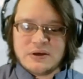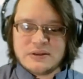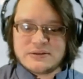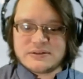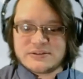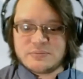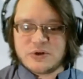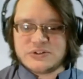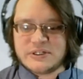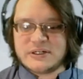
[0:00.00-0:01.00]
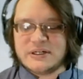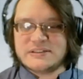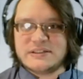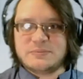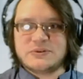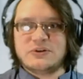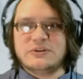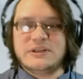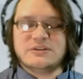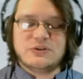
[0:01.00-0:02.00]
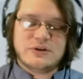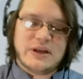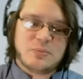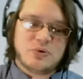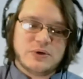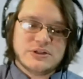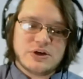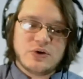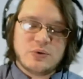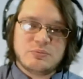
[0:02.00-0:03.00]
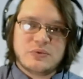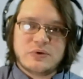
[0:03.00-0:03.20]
this emerging concept called the Endocannabinoid Dome,